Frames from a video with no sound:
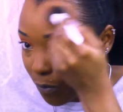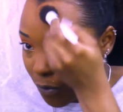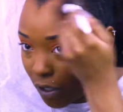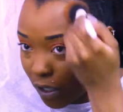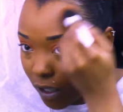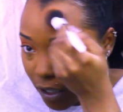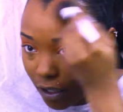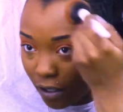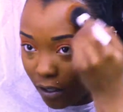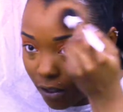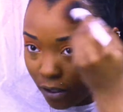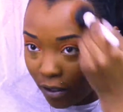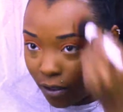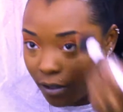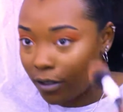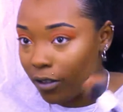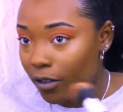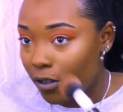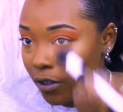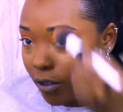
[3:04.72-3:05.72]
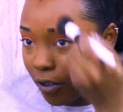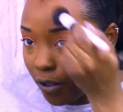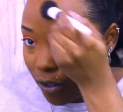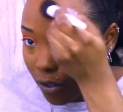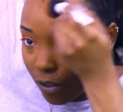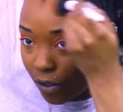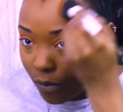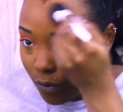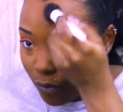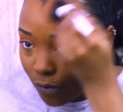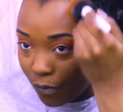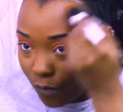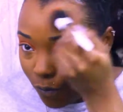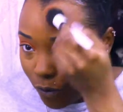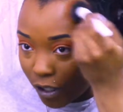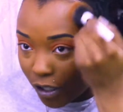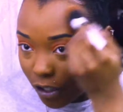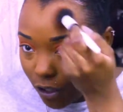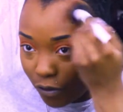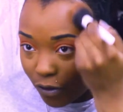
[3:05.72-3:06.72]
my
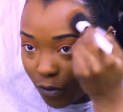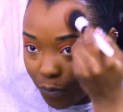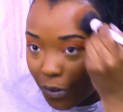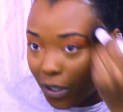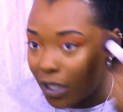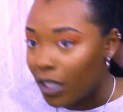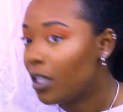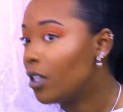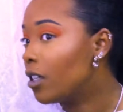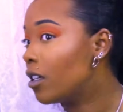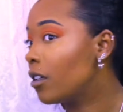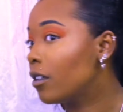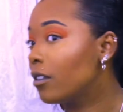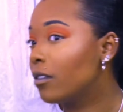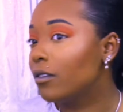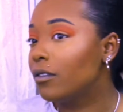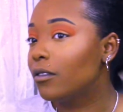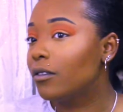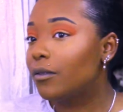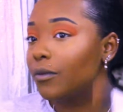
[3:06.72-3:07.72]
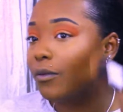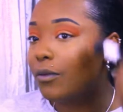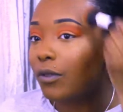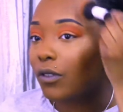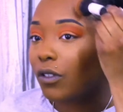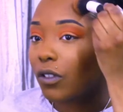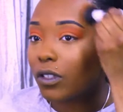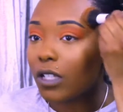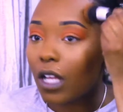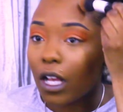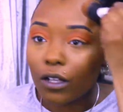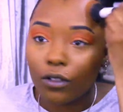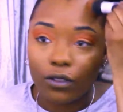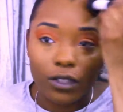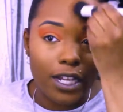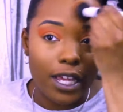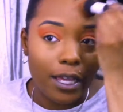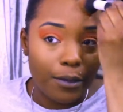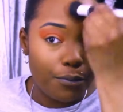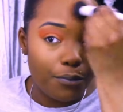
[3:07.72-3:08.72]
widow's peak, because I got
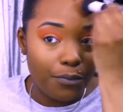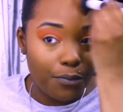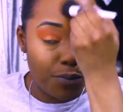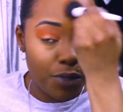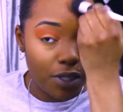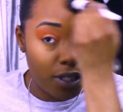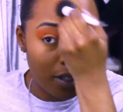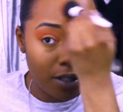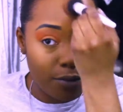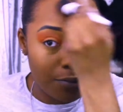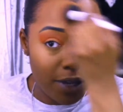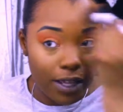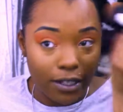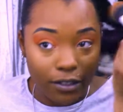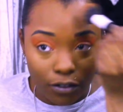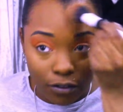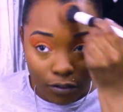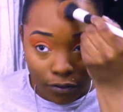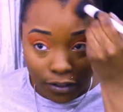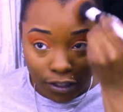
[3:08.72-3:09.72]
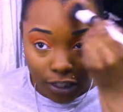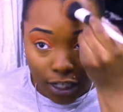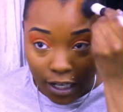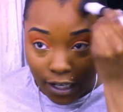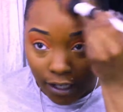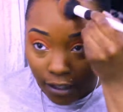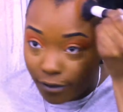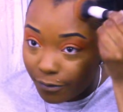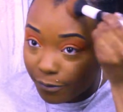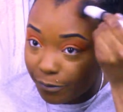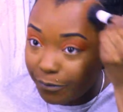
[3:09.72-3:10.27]
that big McDonald's sign.